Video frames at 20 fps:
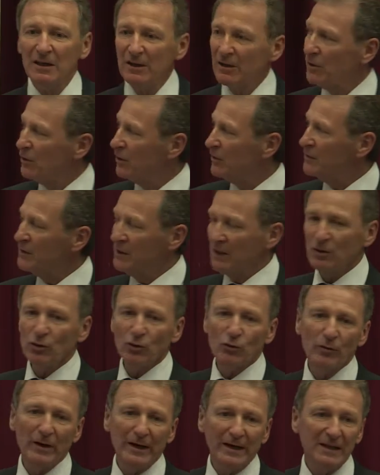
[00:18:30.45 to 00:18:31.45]
you'll have seen
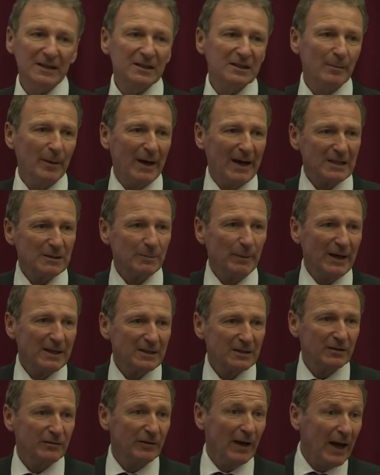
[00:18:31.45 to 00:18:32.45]
already some
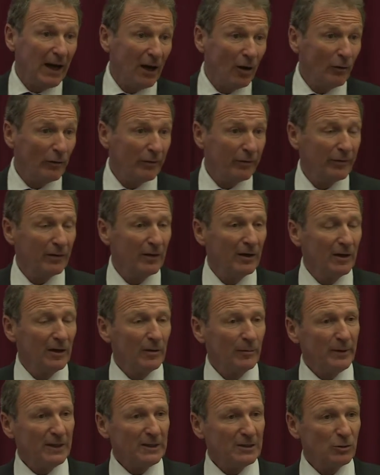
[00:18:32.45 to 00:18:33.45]
aspects of health
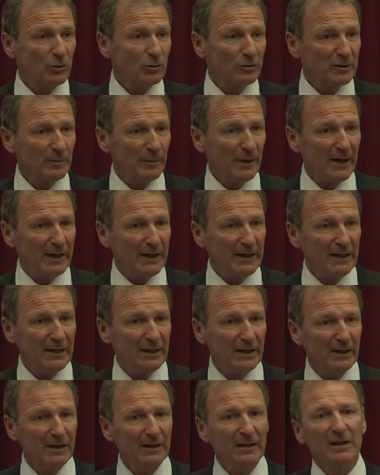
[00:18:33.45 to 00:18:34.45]
being talked about
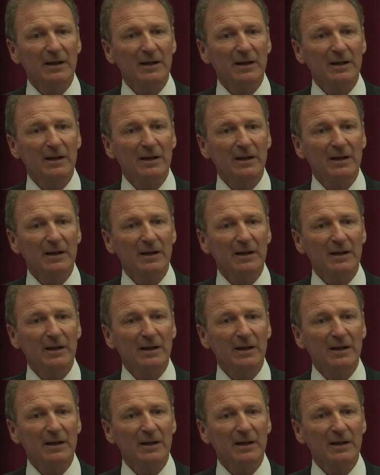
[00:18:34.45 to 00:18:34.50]
here,